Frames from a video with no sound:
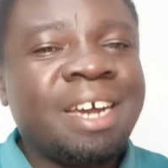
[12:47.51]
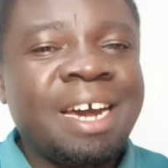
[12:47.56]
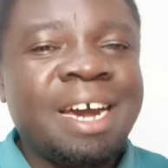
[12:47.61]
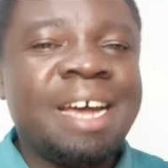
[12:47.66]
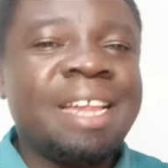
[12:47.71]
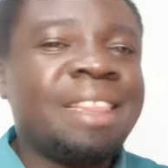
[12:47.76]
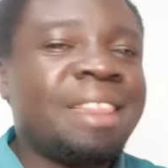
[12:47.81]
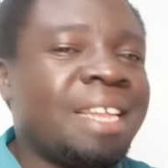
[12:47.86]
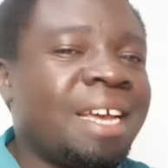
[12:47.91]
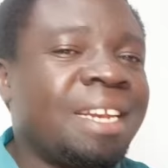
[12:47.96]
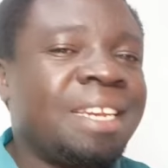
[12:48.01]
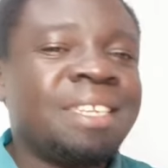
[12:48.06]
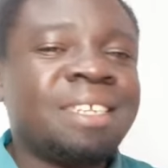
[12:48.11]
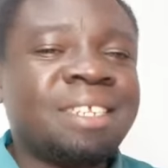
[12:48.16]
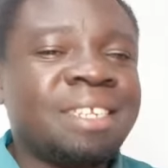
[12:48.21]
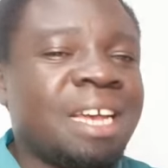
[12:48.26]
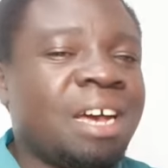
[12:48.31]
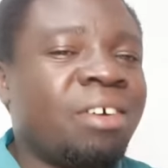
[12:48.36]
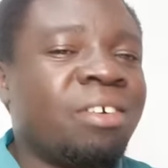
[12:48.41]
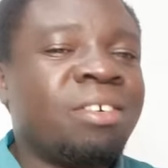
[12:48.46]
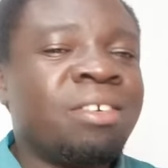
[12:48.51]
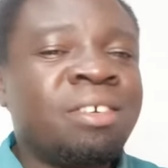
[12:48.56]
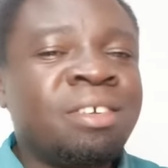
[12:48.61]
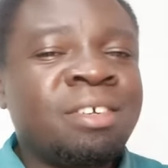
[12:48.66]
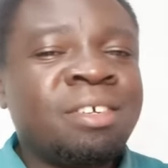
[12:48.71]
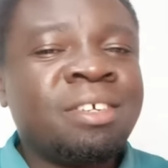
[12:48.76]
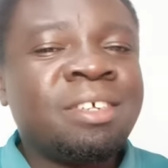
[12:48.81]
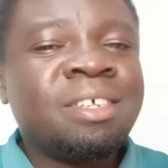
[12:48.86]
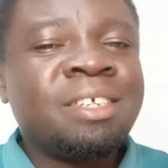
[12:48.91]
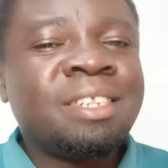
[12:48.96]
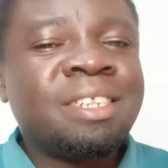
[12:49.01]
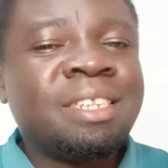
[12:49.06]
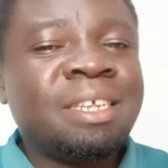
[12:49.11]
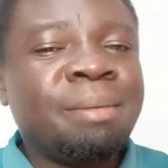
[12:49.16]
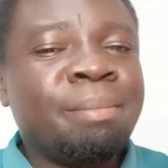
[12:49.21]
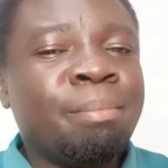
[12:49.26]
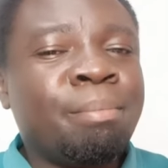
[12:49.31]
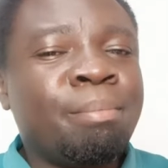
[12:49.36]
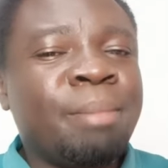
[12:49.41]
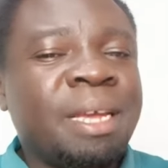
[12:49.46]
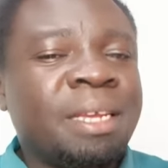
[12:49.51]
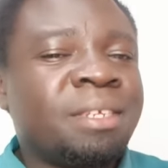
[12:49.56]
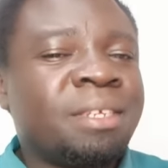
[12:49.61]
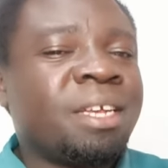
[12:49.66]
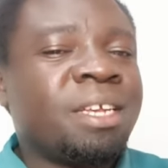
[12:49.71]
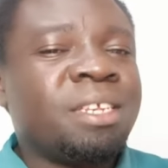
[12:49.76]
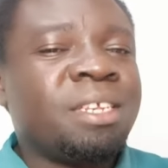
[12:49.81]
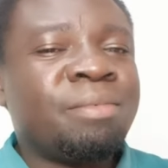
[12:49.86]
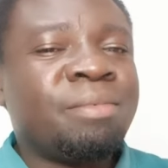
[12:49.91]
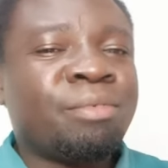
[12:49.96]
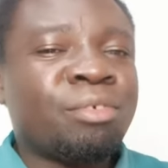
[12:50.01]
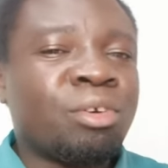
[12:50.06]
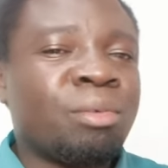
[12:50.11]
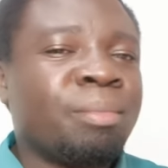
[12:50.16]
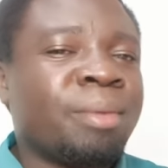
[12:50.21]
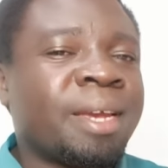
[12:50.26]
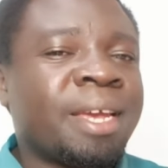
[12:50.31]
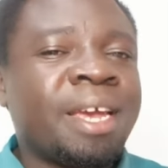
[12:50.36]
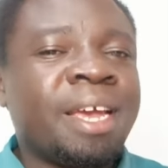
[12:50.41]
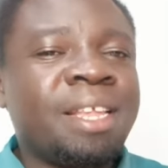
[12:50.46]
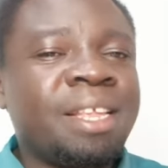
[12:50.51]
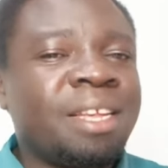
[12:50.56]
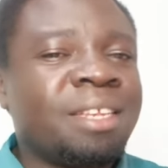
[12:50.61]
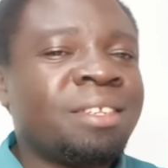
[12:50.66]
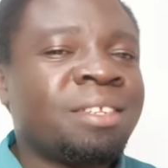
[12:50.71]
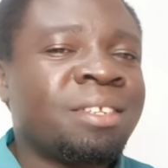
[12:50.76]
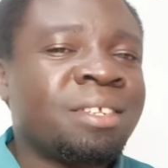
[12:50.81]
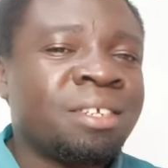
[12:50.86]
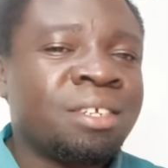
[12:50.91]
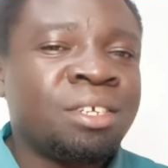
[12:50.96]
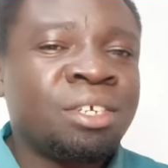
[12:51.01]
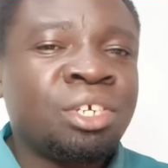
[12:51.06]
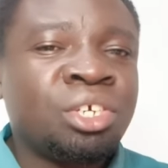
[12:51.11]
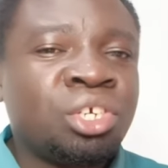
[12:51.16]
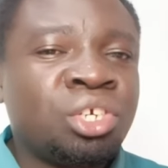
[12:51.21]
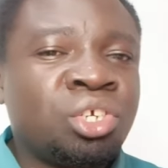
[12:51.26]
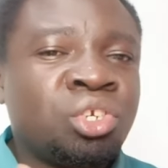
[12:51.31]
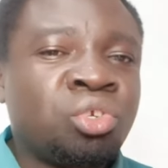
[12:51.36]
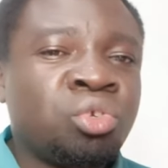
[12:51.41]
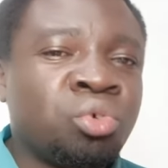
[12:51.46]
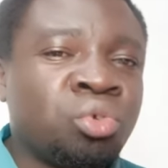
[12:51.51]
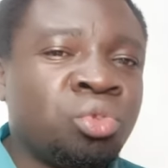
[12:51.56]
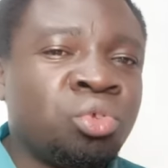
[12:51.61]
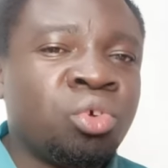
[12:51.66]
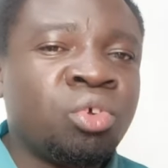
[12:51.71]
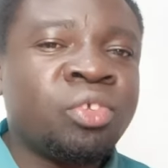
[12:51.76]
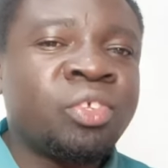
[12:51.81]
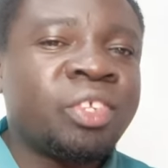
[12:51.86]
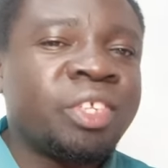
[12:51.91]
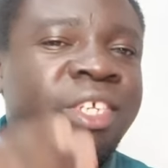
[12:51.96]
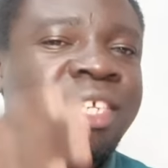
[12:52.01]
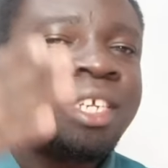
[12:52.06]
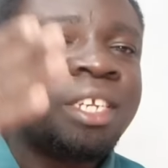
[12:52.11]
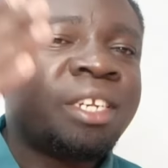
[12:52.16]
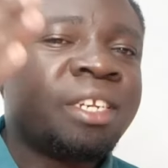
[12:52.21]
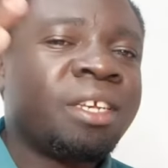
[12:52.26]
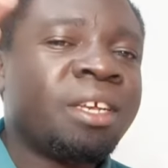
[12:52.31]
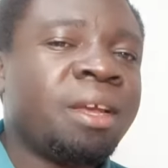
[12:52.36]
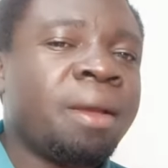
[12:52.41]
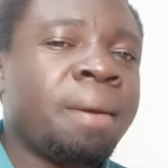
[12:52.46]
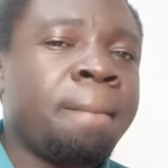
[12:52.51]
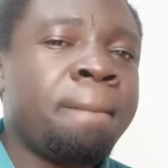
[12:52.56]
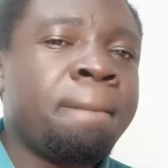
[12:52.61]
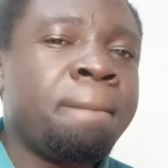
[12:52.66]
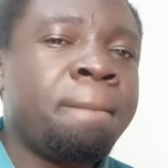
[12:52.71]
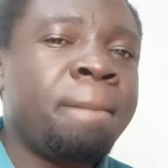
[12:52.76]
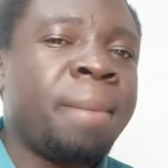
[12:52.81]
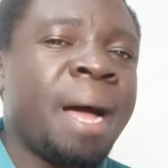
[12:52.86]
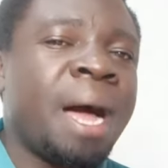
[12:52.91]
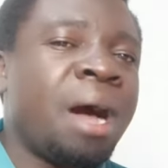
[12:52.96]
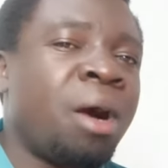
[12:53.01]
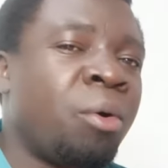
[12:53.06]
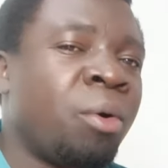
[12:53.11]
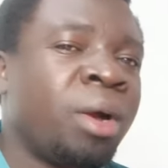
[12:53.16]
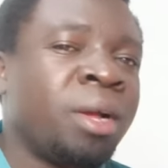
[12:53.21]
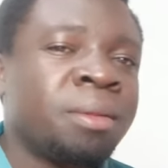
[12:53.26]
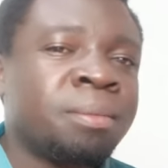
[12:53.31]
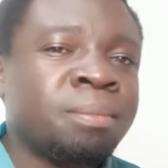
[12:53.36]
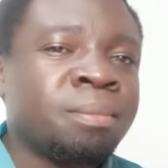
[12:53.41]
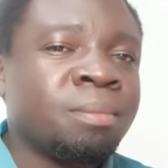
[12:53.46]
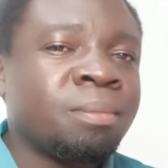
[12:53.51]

And that is now the message from Kenyans to those in power,